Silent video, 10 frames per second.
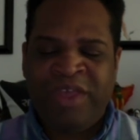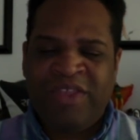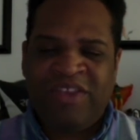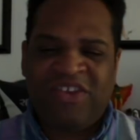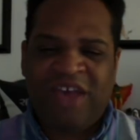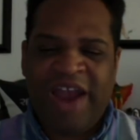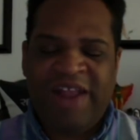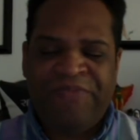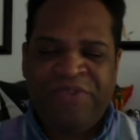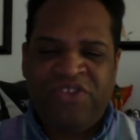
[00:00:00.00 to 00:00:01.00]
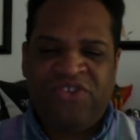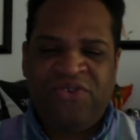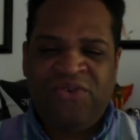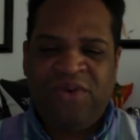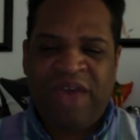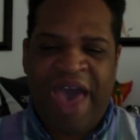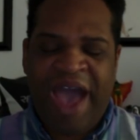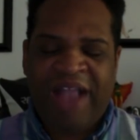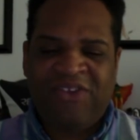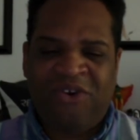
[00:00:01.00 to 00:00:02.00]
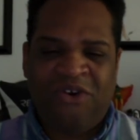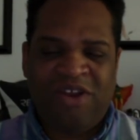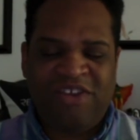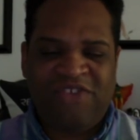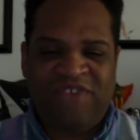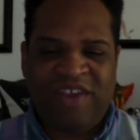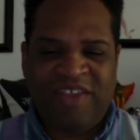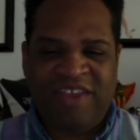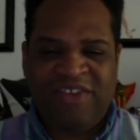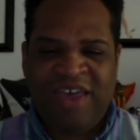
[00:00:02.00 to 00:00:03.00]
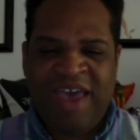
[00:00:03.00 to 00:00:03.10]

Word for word: decided to act on his feelings,